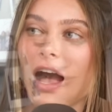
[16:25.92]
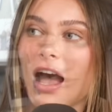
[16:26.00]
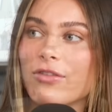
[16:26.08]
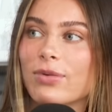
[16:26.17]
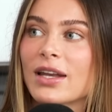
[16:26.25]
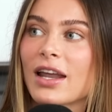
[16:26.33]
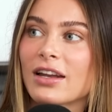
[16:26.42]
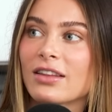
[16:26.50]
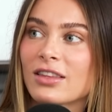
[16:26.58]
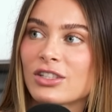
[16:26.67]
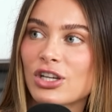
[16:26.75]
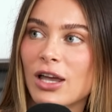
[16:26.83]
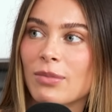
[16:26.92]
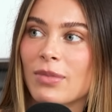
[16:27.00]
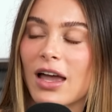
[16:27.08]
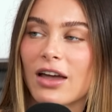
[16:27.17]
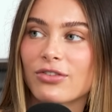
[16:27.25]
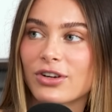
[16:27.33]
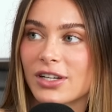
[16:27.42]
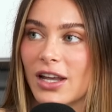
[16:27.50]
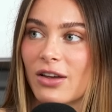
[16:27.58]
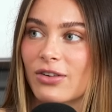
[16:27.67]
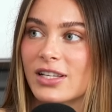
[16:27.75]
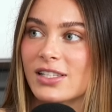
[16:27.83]
I've been hitting the gym every
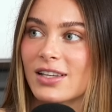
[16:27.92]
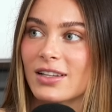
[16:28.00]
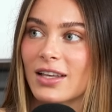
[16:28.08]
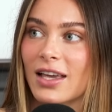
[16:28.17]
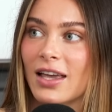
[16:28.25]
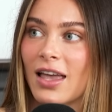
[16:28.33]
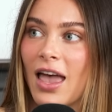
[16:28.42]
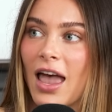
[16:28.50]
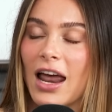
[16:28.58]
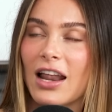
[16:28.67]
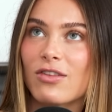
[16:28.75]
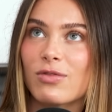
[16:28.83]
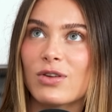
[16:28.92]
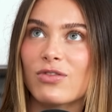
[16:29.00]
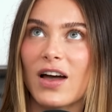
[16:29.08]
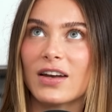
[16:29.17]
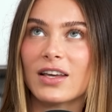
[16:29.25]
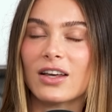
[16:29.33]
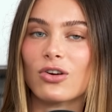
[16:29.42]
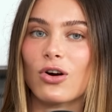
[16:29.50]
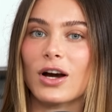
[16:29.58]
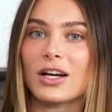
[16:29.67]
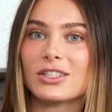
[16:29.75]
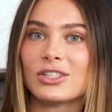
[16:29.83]
day recently, and I've been finding it
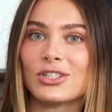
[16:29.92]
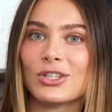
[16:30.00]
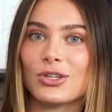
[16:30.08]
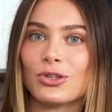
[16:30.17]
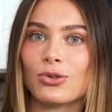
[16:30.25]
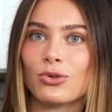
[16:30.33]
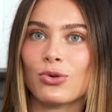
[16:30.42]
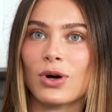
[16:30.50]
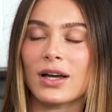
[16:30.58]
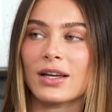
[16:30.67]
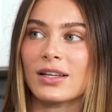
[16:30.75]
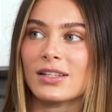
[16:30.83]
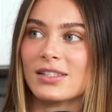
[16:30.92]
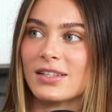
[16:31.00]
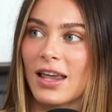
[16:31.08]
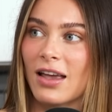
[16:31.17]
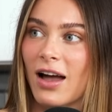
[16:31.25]
hard to stay